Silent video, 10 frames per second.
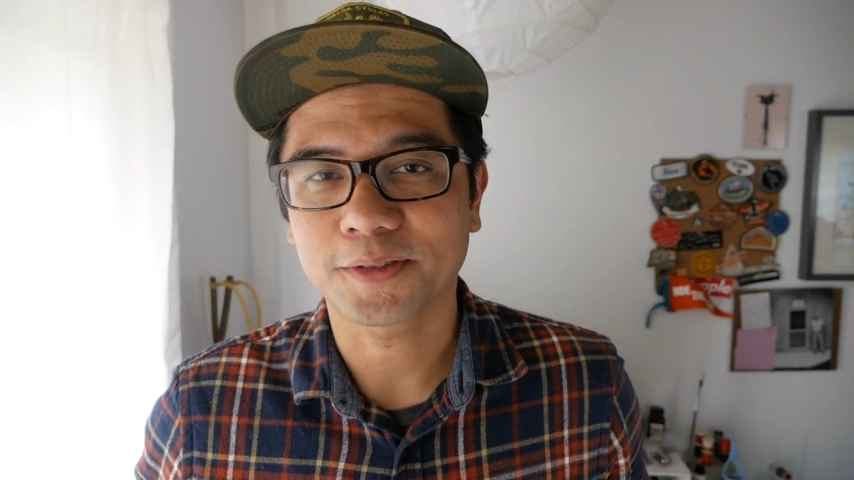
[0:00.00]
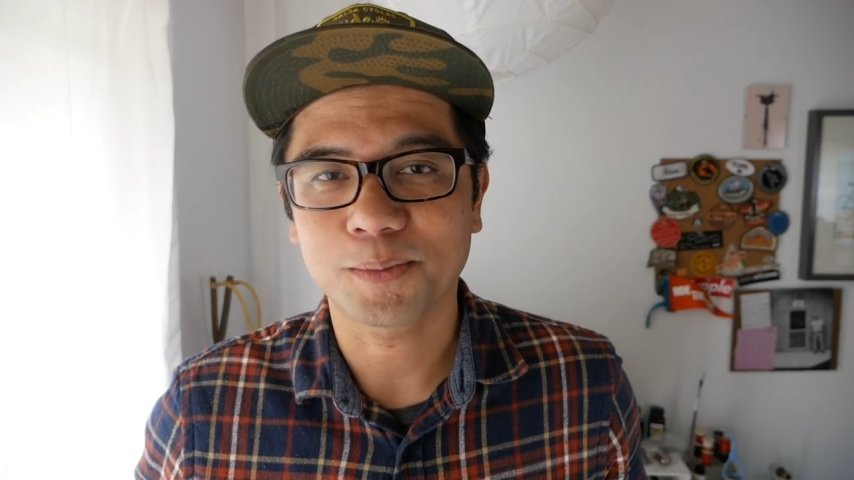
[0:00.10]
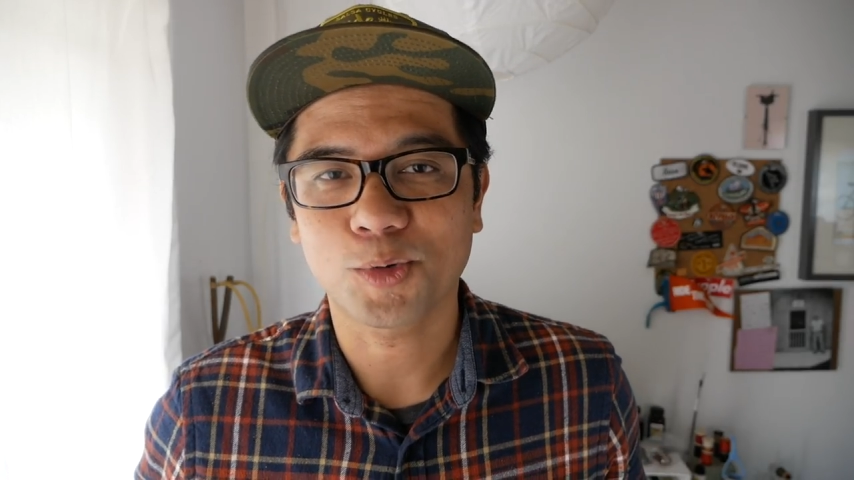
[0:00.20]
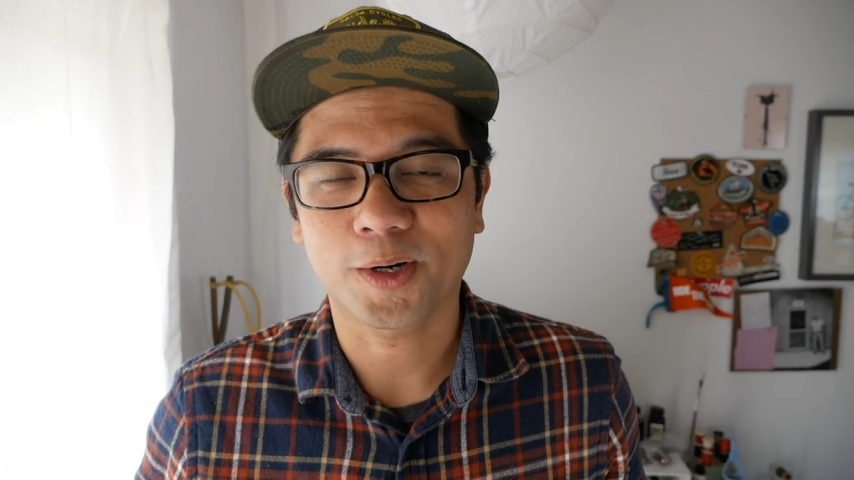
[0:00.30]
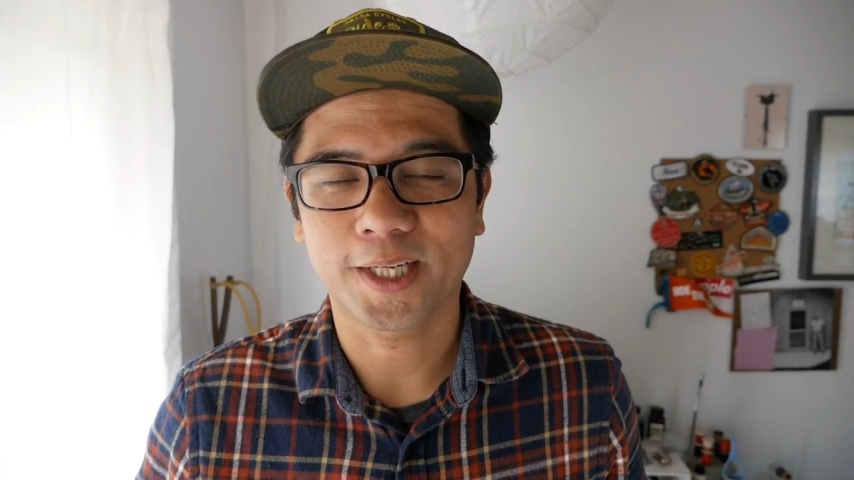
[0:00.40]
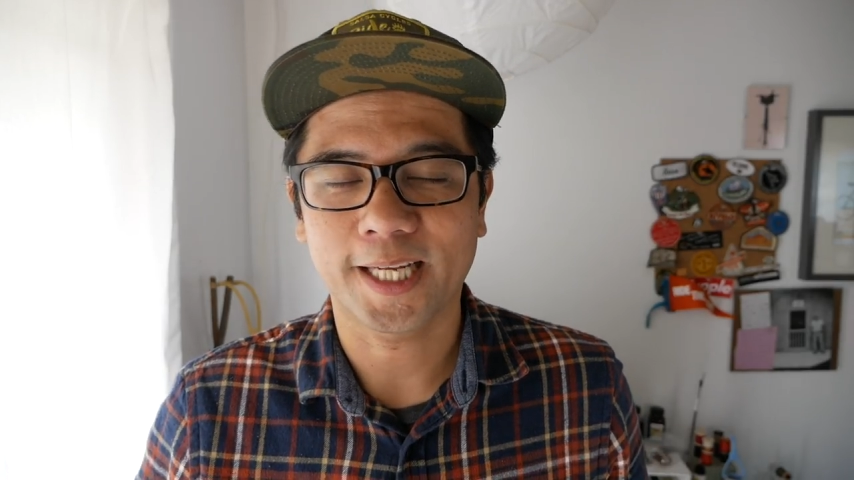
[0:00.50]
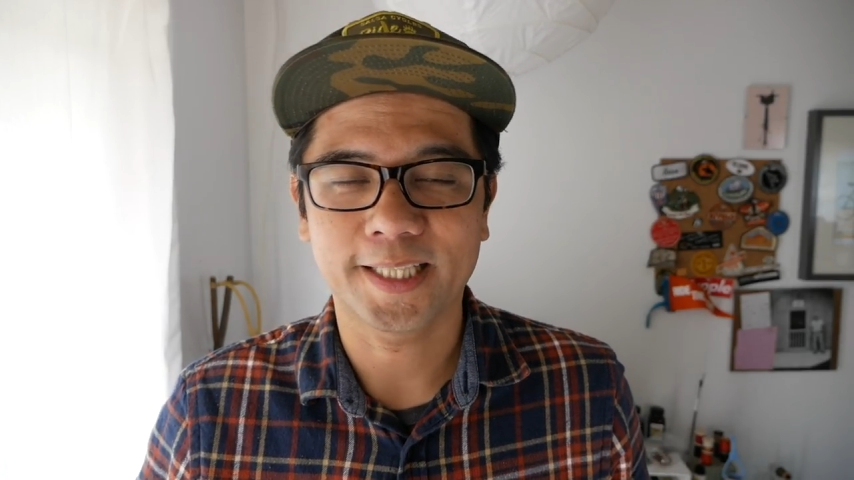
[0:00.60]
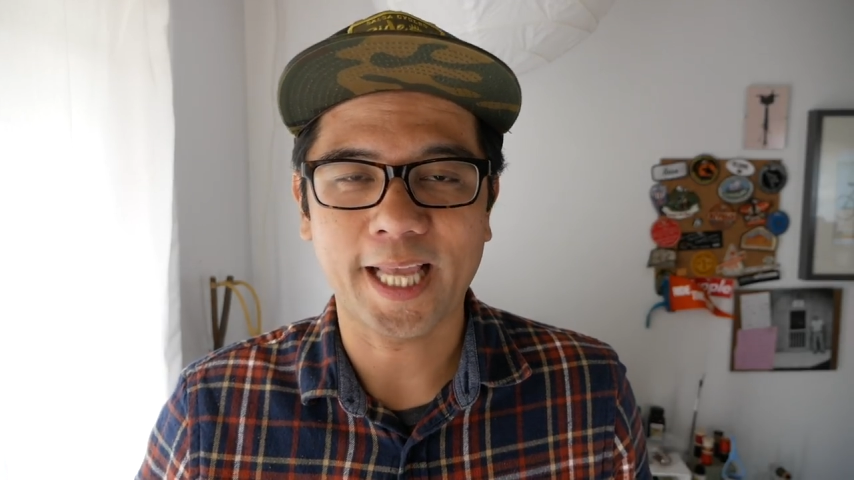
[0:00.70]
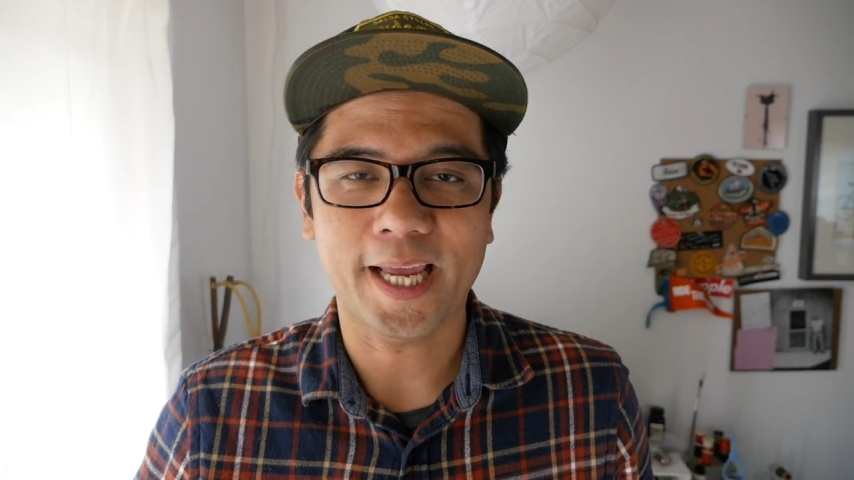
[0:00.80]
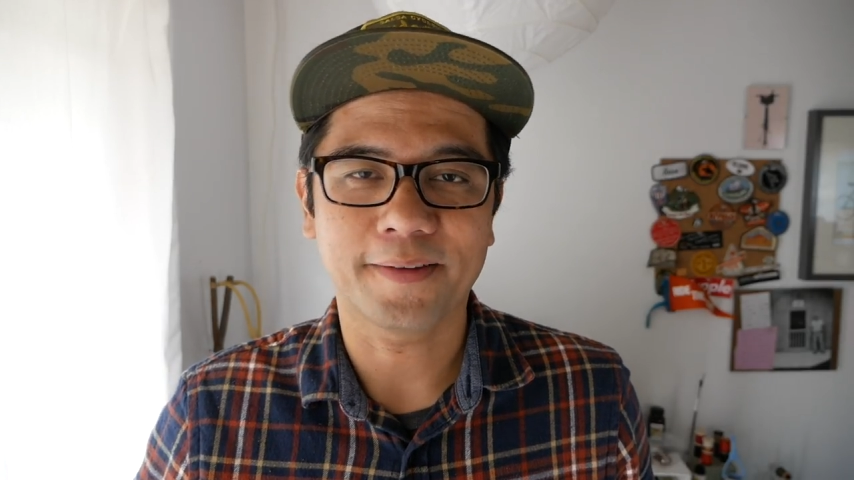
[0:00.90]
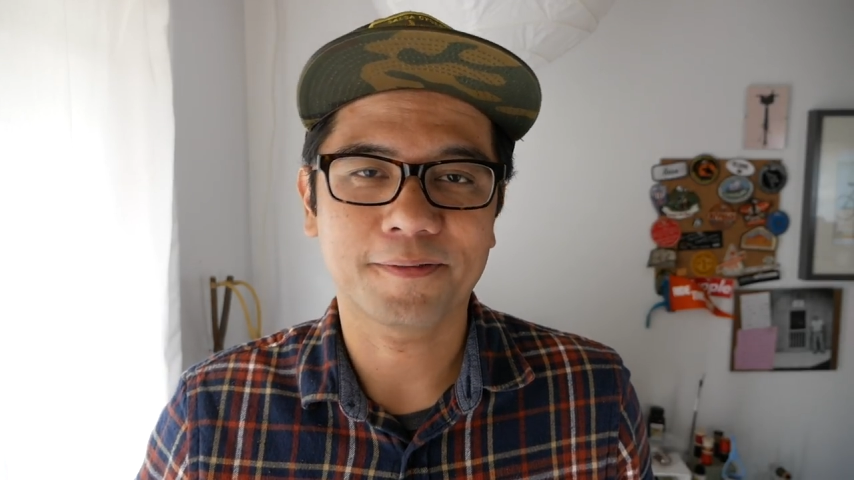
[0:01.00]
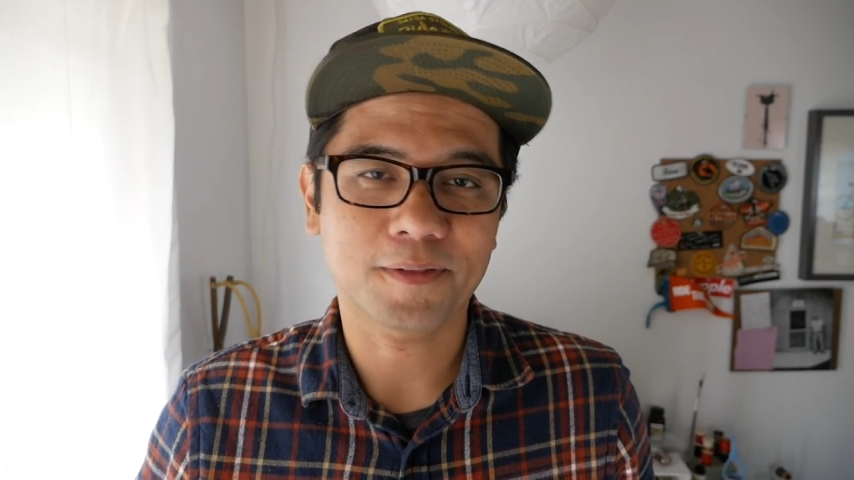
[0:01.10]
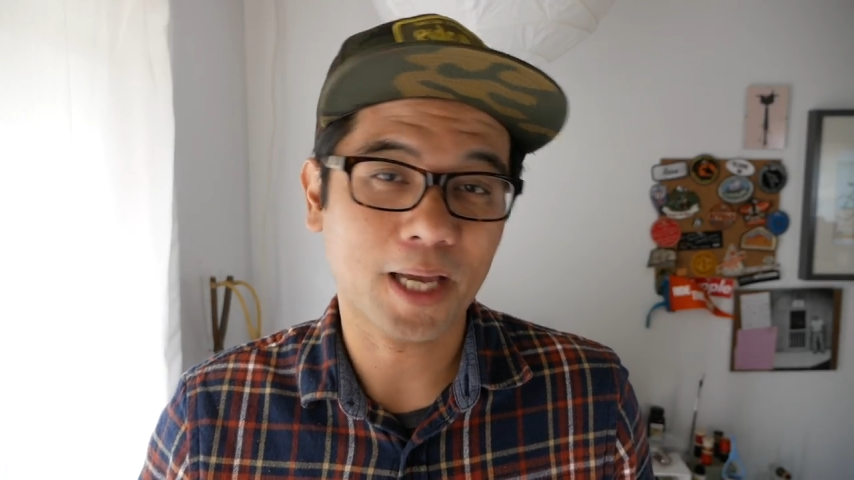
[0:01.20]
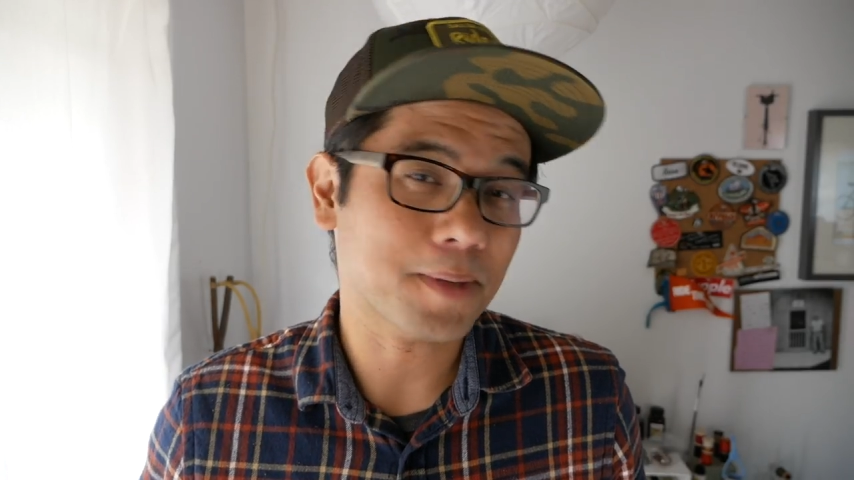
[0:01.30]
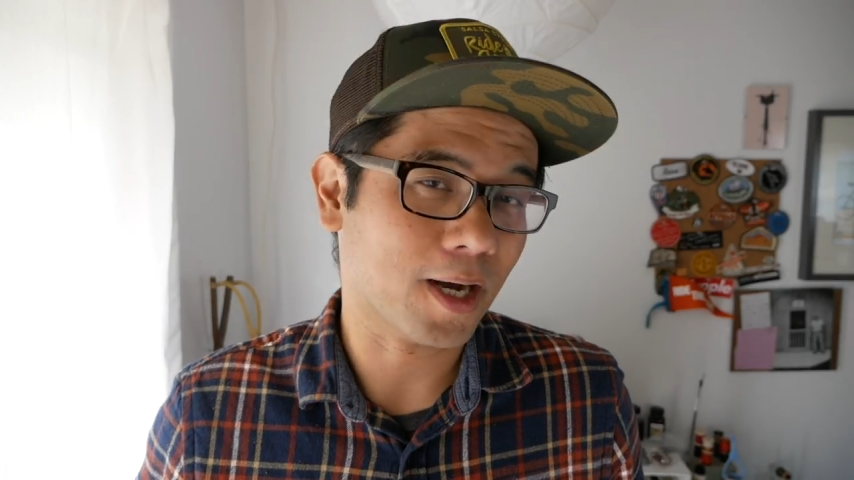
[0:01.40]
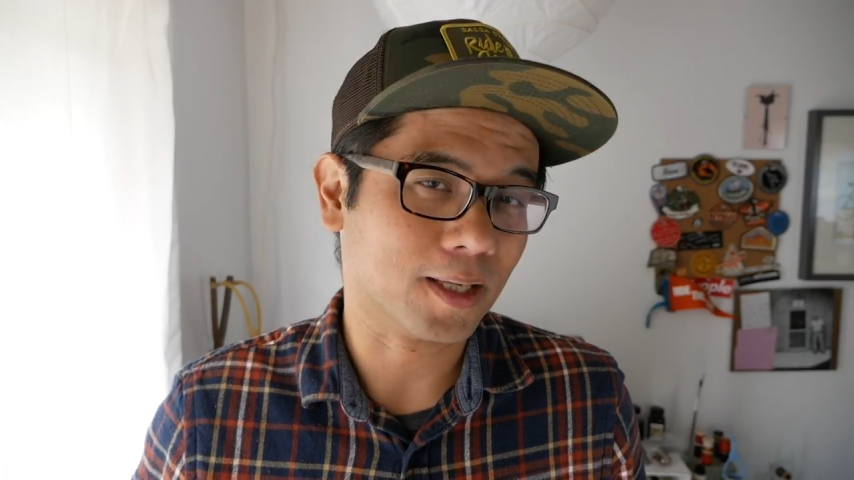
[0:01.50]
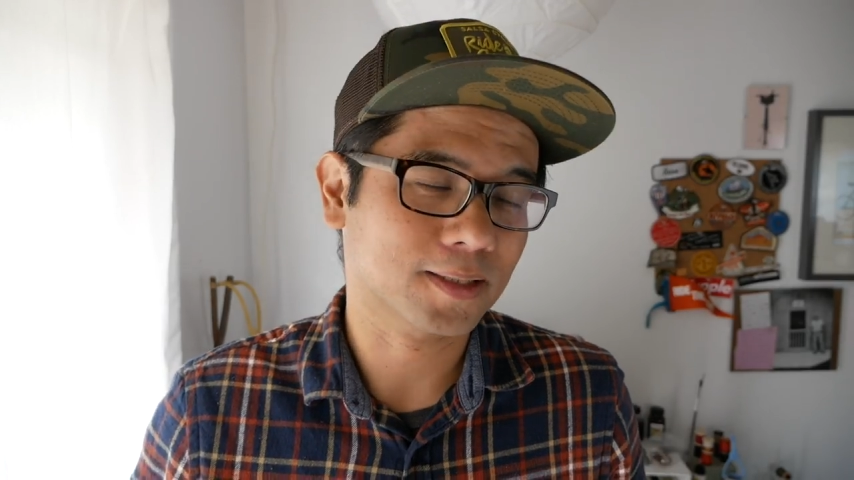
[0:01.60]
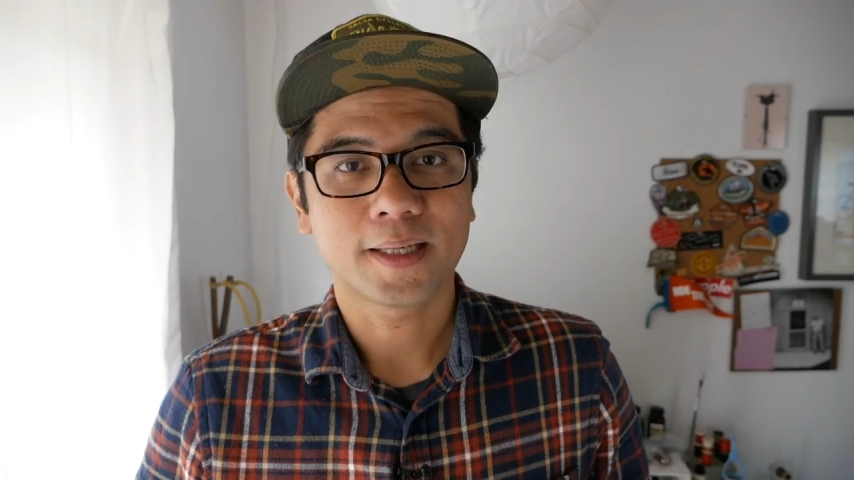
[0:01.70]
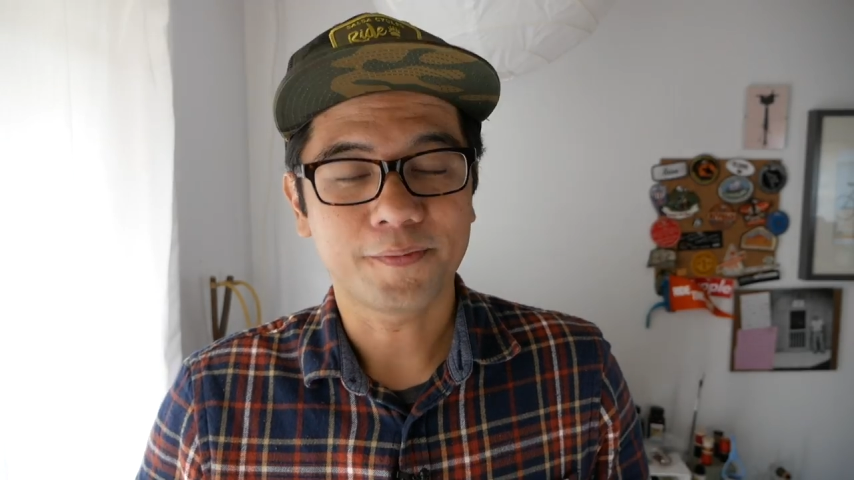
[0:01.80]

somewhere in a fly box.